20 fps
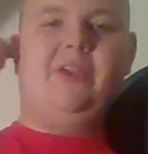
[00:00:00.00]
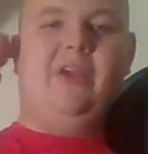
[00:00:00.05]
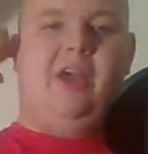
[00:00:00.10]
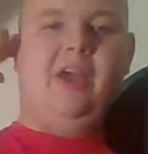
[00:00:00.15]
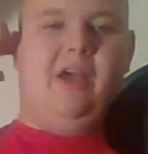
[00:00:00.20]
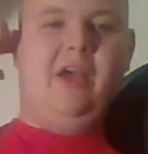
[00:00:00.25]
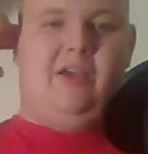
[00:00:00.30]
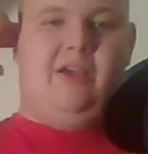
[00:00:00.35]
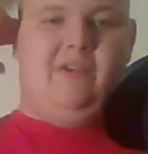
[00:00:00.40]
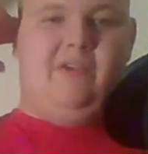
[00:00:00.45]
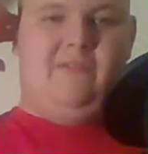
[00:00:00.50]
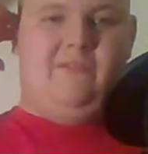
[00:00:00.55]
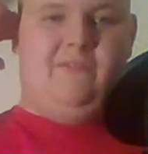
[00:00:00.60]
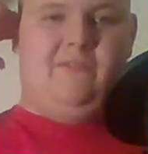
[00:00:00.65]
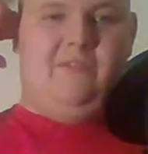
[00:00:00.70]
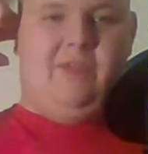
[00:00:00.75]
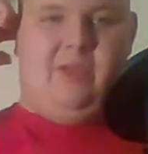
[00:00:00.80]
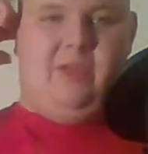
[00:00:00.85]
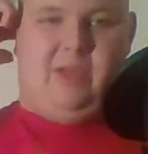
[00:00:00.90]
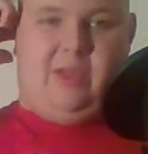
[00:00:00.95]

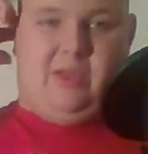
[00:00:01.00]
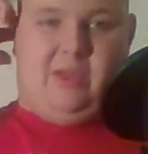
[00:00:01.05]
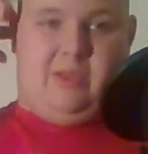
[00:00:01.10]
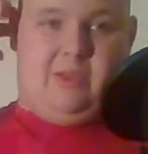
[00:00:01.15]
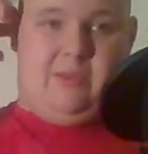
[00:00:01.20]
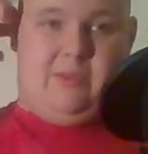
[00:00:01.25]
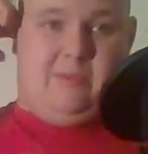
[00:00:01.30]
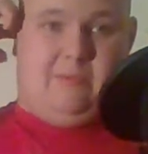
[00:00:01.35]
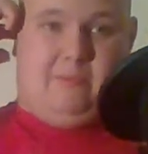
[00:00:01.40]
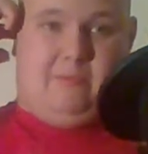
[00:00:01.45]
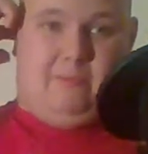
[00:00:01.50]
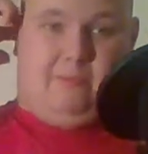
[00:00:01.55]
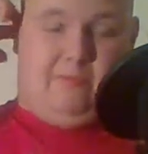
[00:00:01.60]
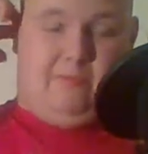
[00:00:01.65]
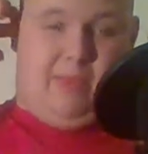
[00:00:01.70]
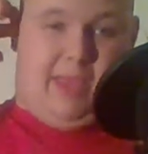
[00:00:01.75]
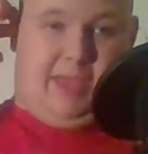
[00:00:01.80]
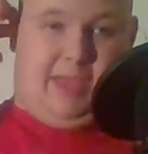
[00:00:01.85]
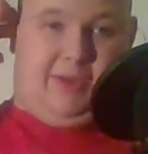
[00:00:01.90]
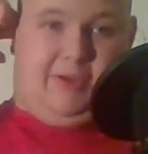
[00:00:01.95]
of
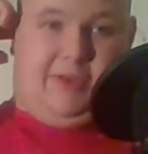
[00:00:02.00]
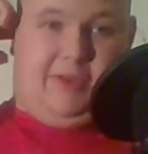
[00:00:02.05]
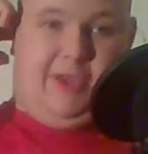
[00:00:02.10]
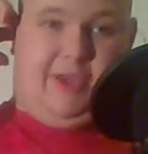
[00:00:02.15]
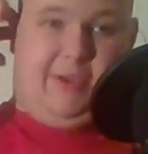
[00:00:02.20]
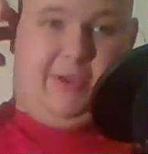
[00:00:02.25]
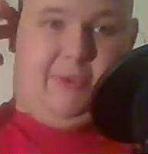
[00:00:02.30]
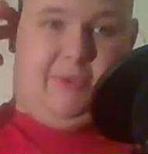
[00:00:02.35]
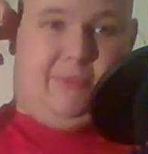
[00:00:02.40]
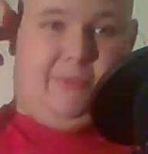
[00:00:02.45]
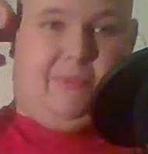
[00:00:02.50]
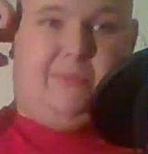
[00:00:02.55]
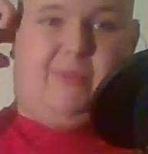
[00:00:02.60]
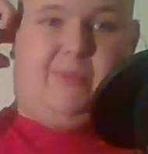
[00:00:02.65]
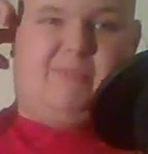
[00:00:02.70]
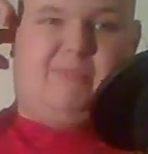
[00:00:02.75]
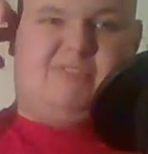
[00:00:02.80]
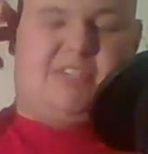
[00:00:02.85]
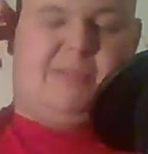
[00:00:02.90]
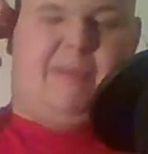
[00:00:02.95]
Mando,
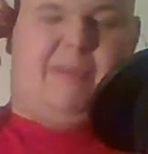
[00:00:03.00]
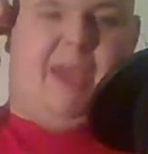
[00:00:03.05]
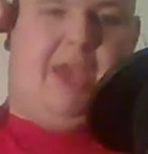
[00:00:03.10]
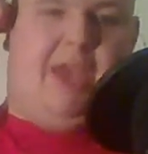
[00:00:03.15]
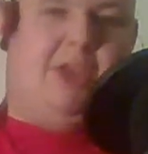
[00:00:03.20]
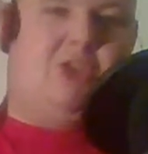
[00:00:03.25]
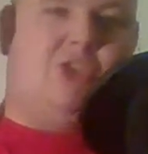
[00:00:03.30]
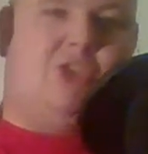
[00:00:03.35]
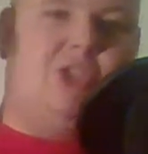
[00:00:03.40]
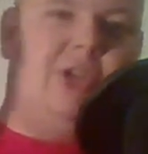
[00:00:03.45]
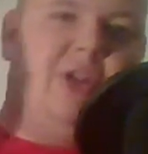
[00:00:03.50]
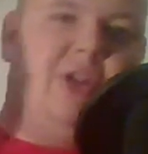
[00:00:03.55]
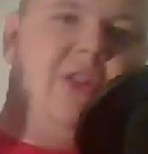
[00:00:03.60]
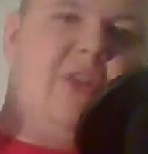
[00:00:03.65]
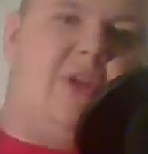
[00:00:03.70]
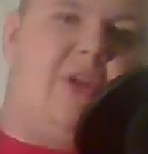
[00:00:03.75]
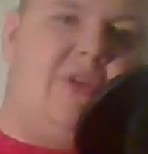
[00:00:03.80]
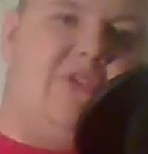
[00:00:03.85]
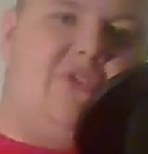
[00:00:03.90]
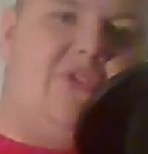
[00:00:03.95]
with some action in
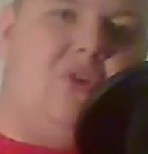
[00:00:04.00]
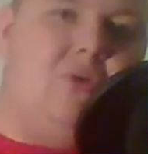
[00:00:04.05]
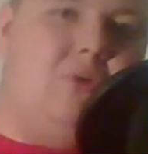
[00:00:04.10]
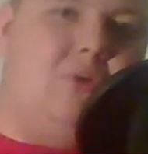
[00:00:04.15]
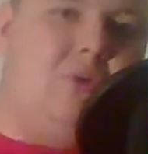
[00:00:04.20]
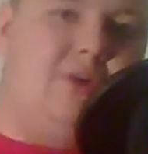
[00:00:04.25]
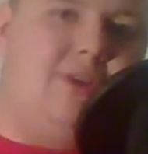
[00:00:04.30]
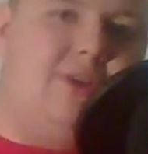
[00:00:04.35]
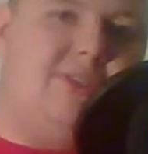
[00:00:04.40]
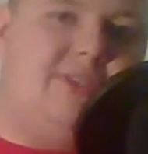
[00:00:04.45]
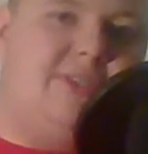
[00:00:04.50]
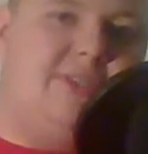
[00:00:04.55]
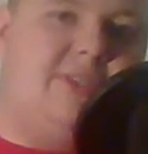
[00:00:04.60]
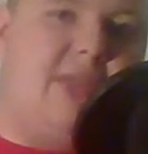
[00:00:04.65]
there, of course.